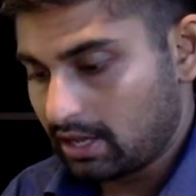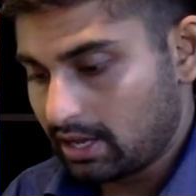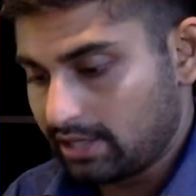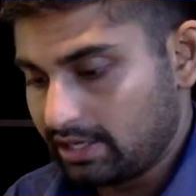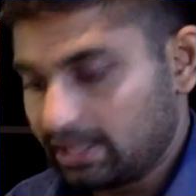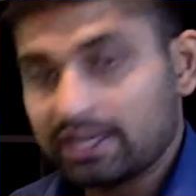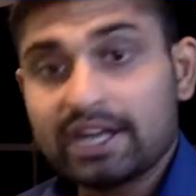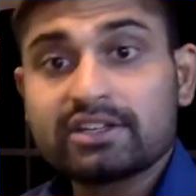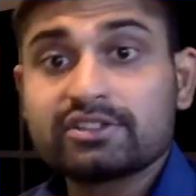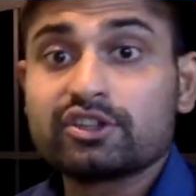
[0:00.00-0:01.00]
I need to
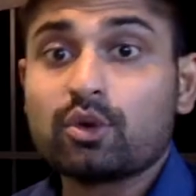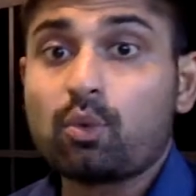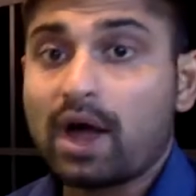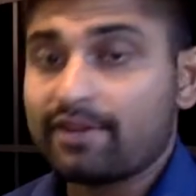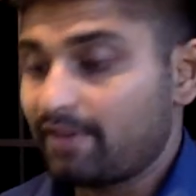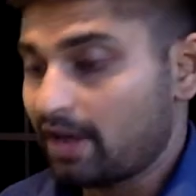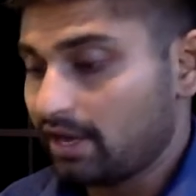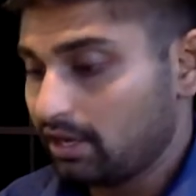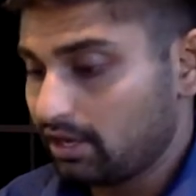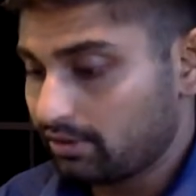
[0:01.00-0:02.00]
connect this to the
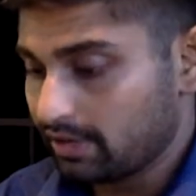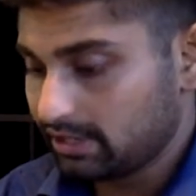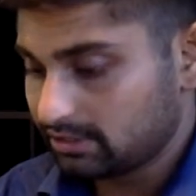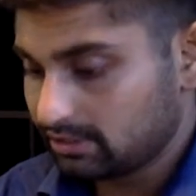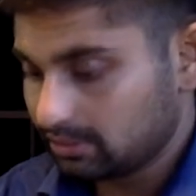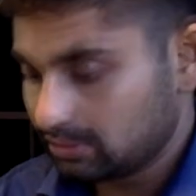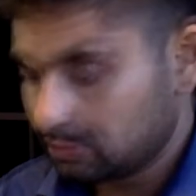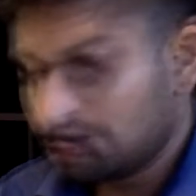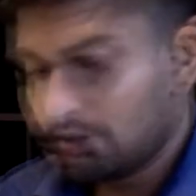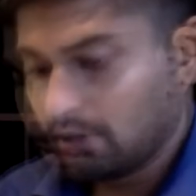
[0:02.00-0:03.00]
Wi-Fi internet.
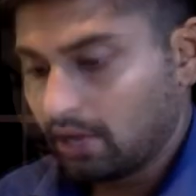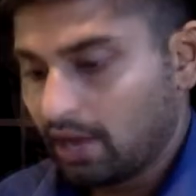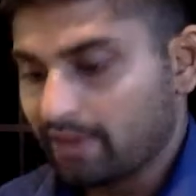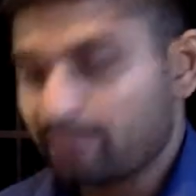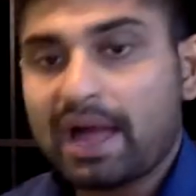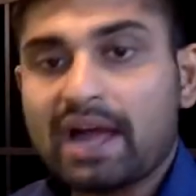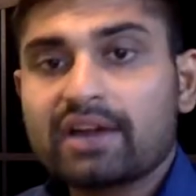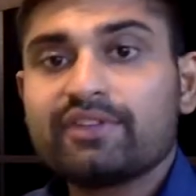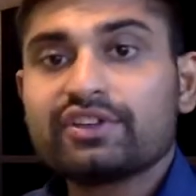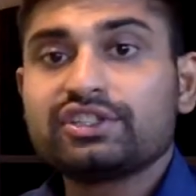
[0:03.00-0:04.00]
On the back
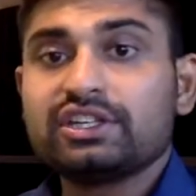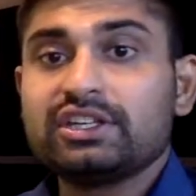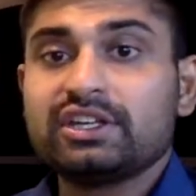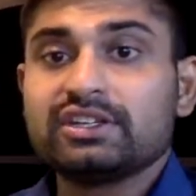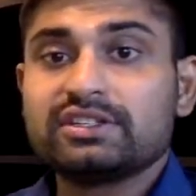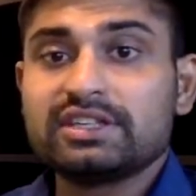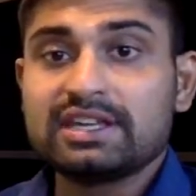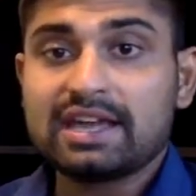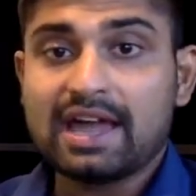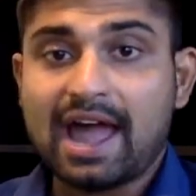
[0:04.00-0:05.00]
of this sheet is
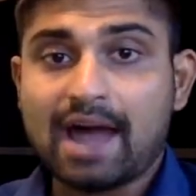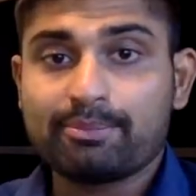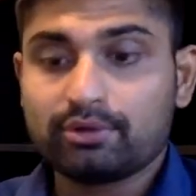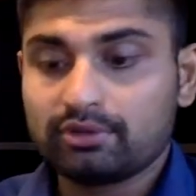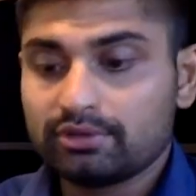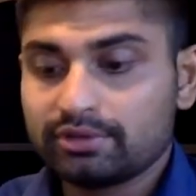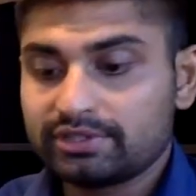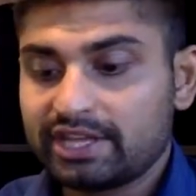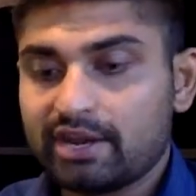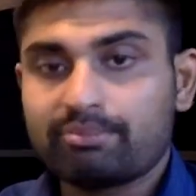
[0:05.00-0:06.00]
the Apple
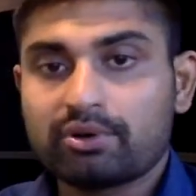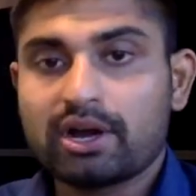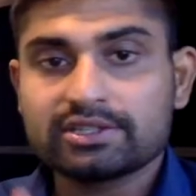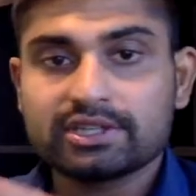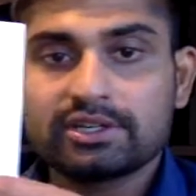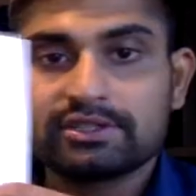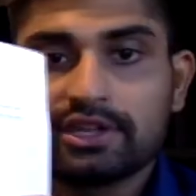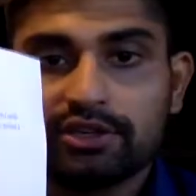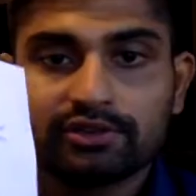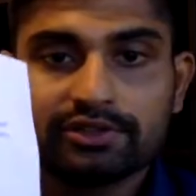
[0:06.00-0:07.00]
setup process
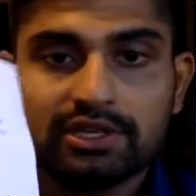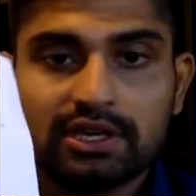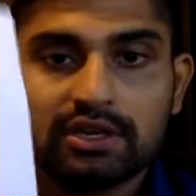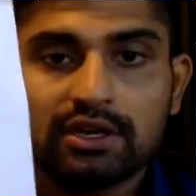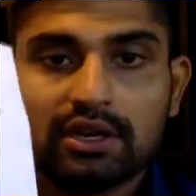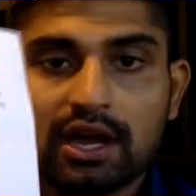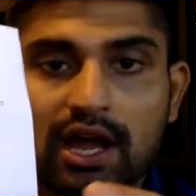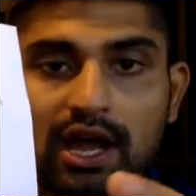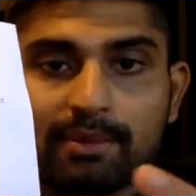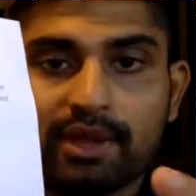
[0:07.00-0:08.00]
that you'll see.
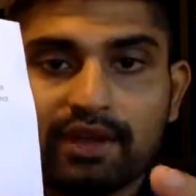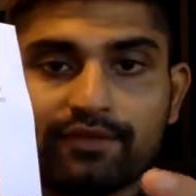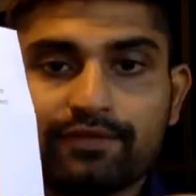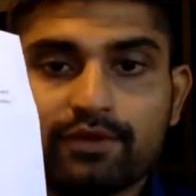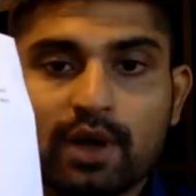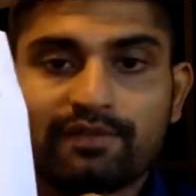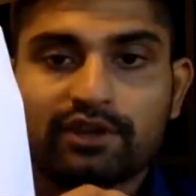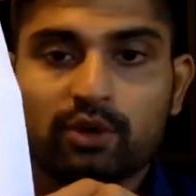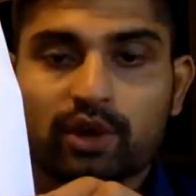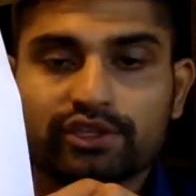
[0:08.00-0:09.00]
And if you have
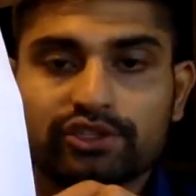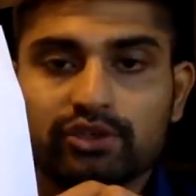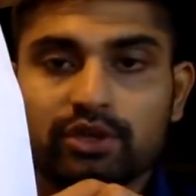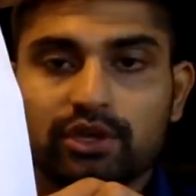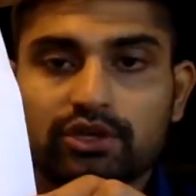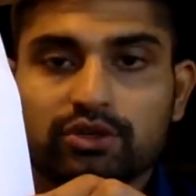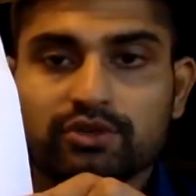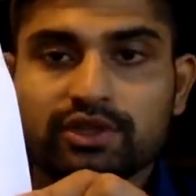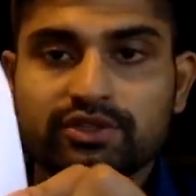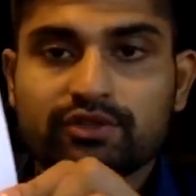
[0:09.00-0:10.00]
any questions, you can use
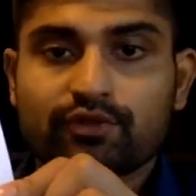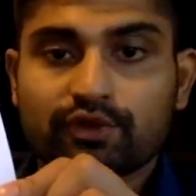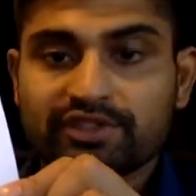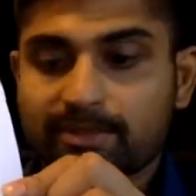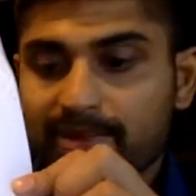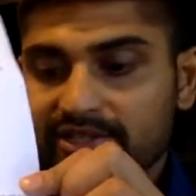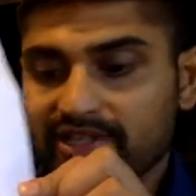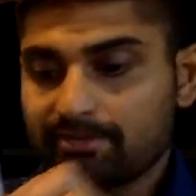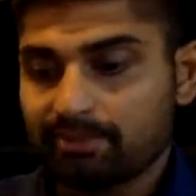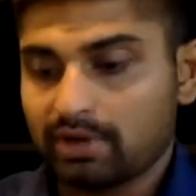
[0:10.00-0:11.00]
this for
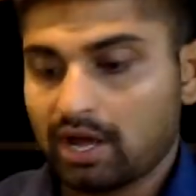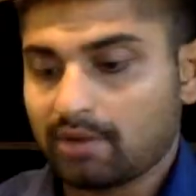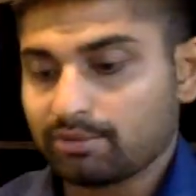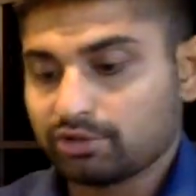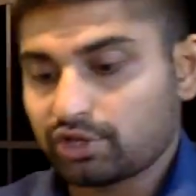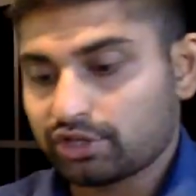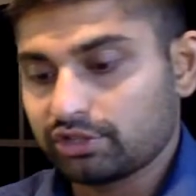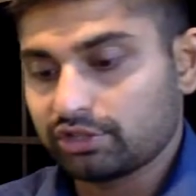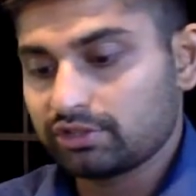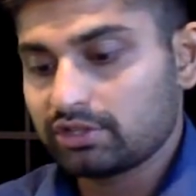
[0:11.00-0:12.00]
step-by-step
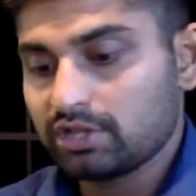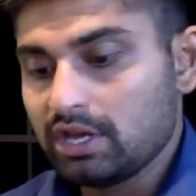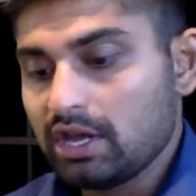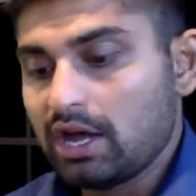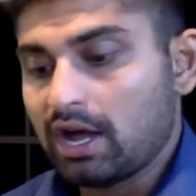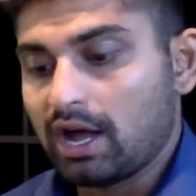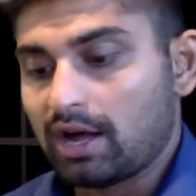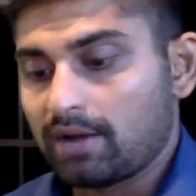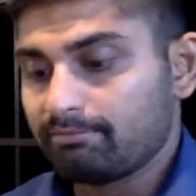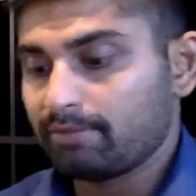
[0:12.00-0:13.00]
instructions.
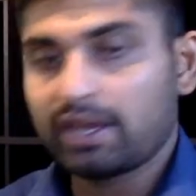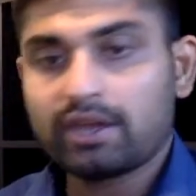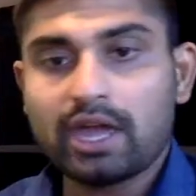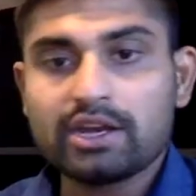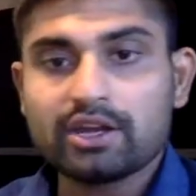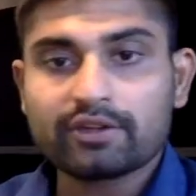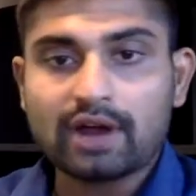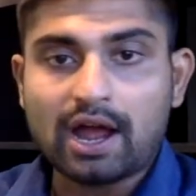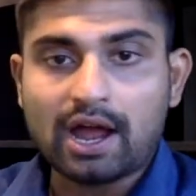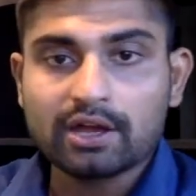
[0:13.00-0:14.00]
Like any other
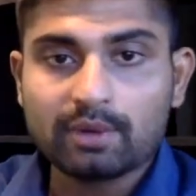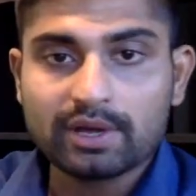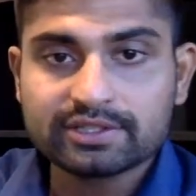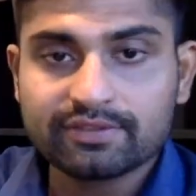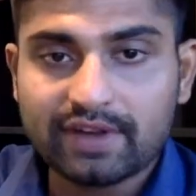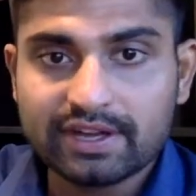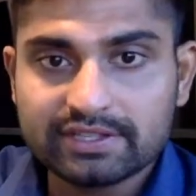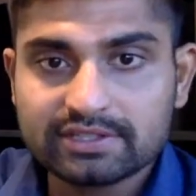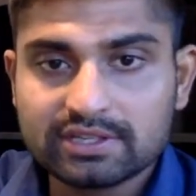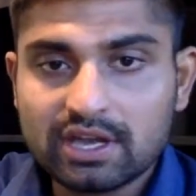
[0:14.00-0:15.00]
iOS device,